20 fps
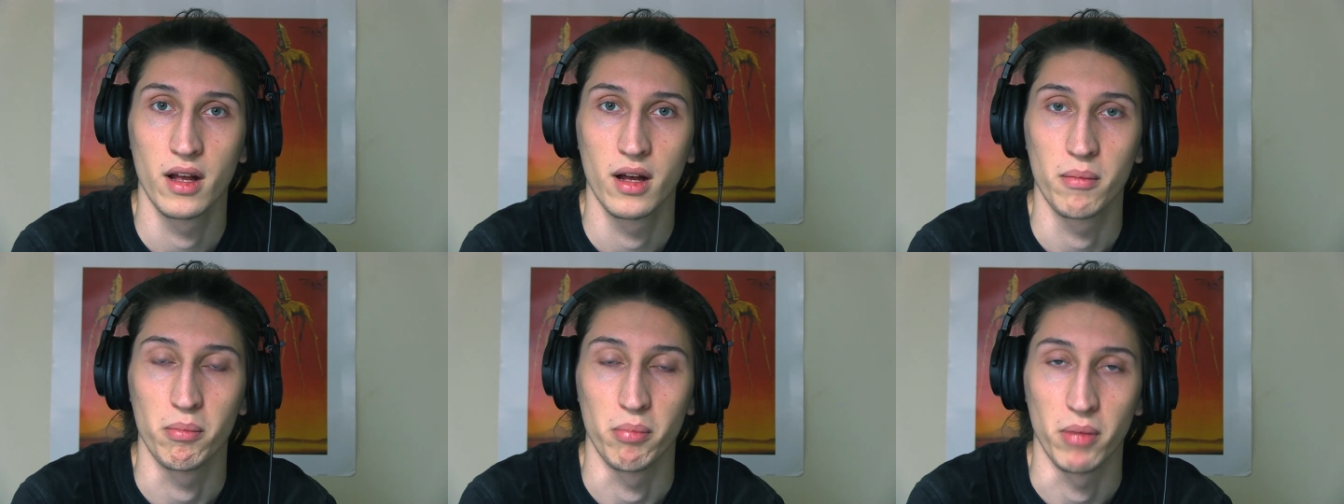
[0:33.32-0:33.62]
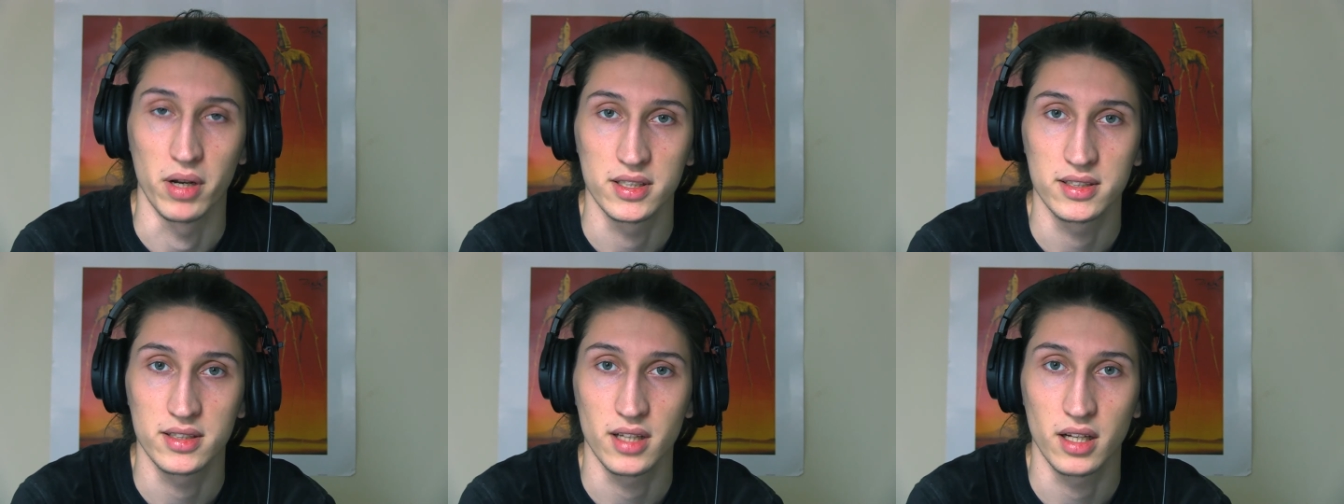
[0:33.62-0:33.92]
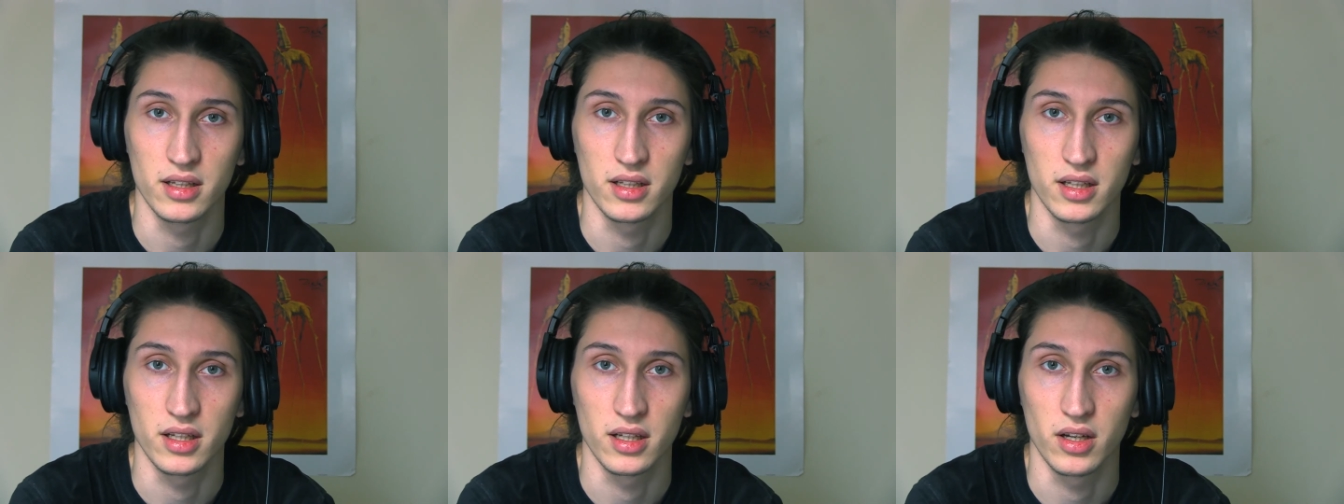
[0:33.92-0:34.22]
my
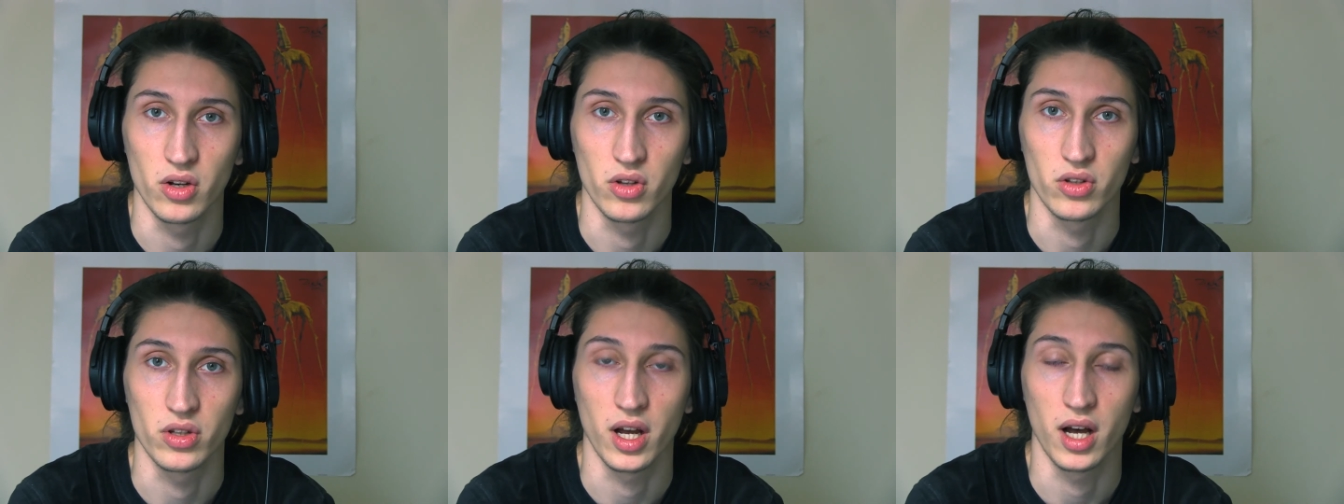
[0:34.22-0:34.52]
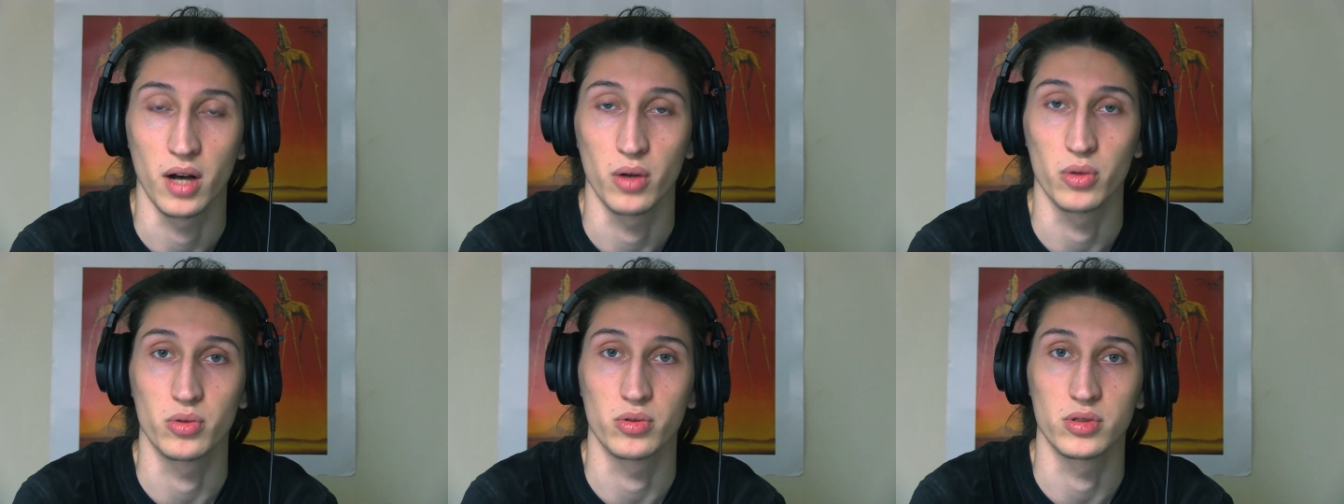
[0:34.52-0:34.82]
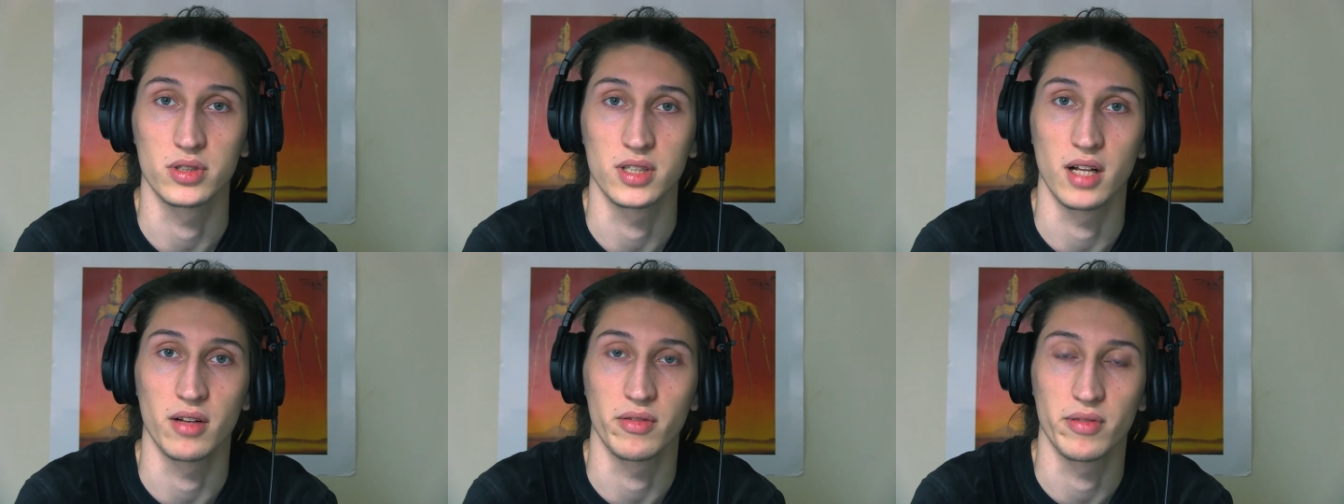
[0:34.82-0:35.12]
study on how to
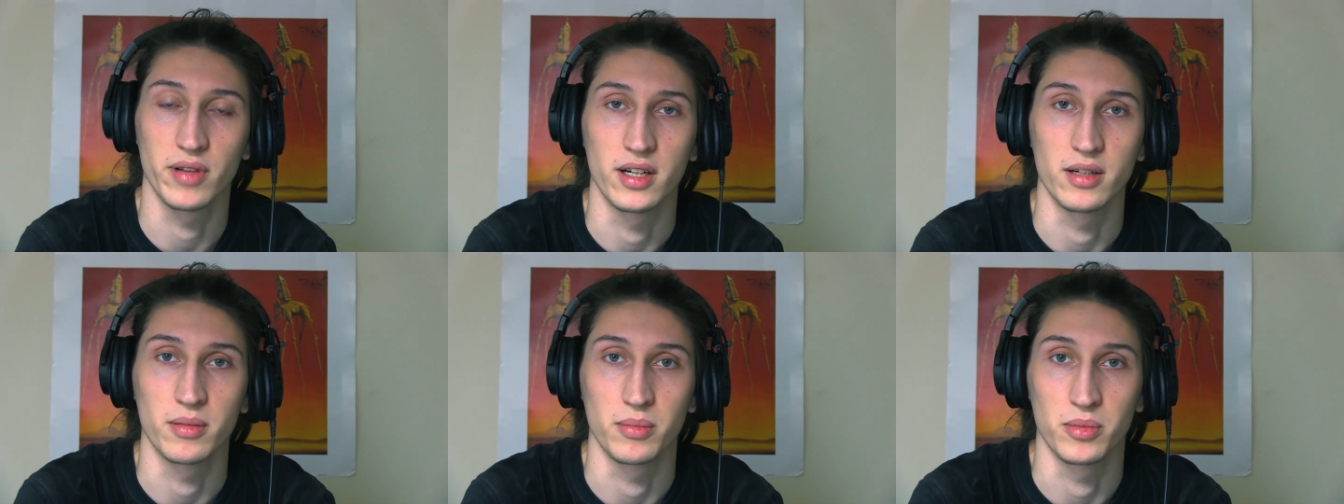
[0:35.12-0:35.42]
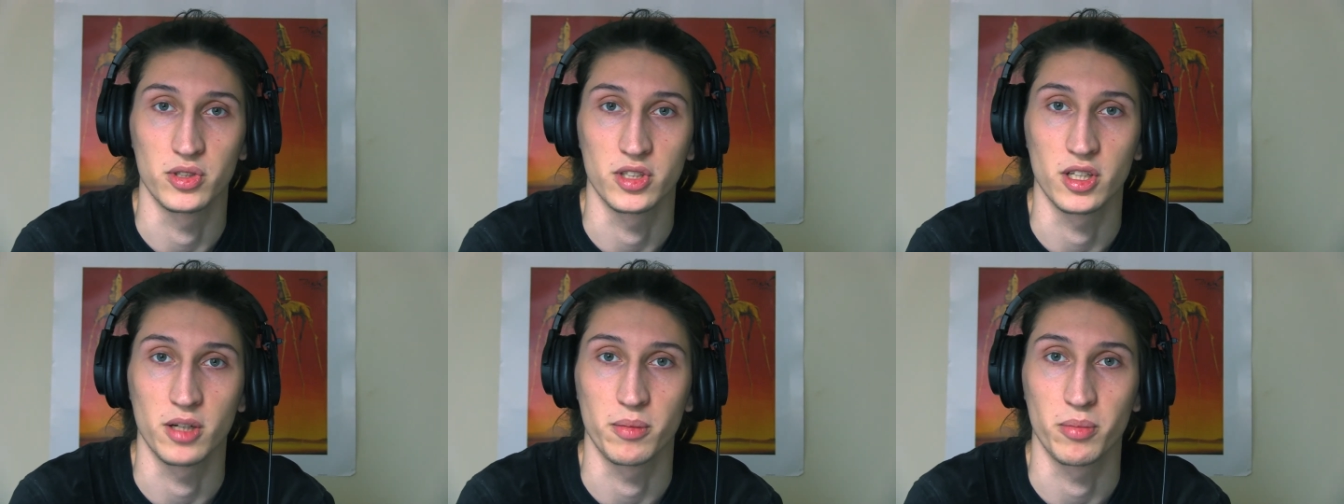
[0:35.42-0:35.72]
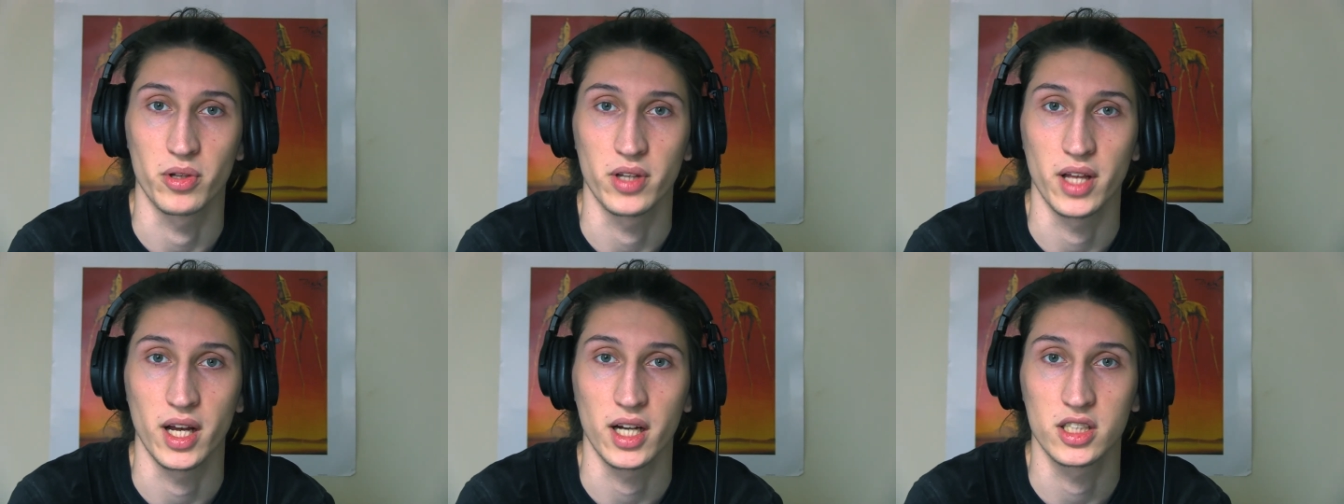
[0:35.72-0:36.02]
self-learn music
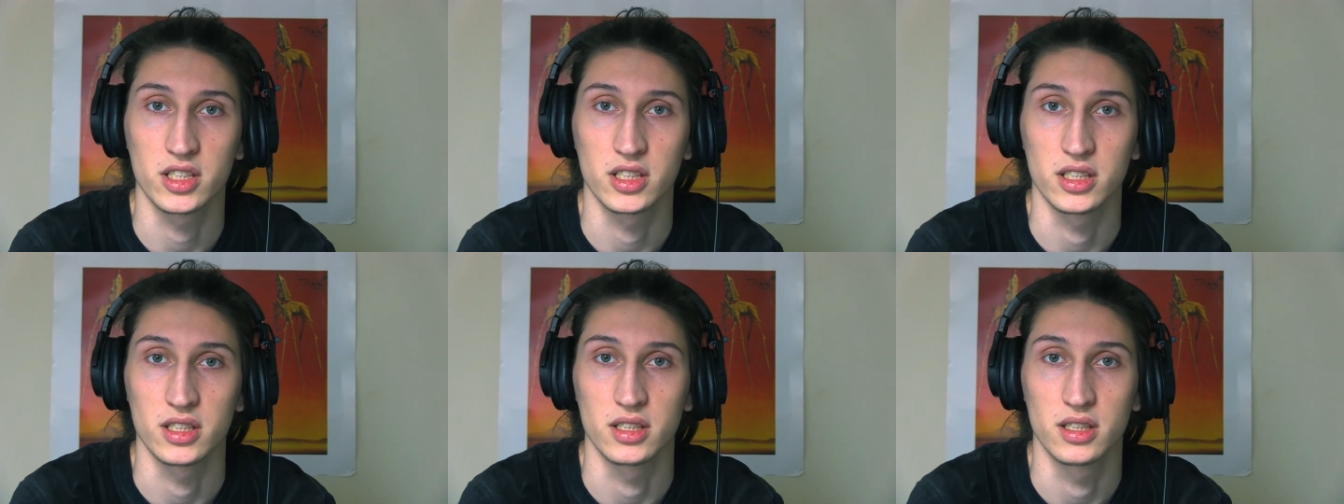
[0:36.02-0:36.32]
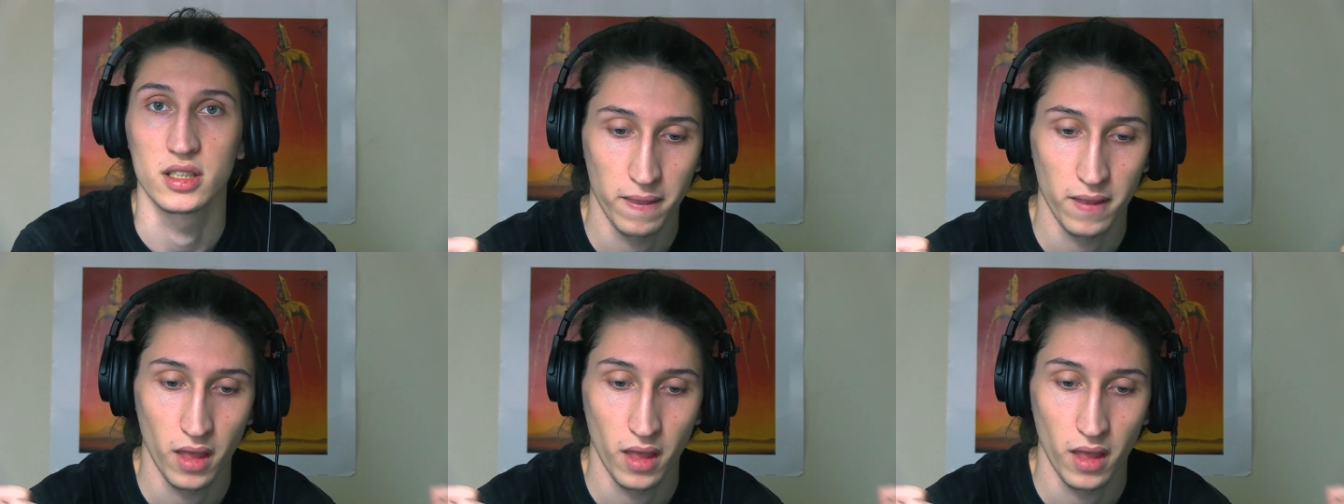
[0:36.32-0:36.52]
production.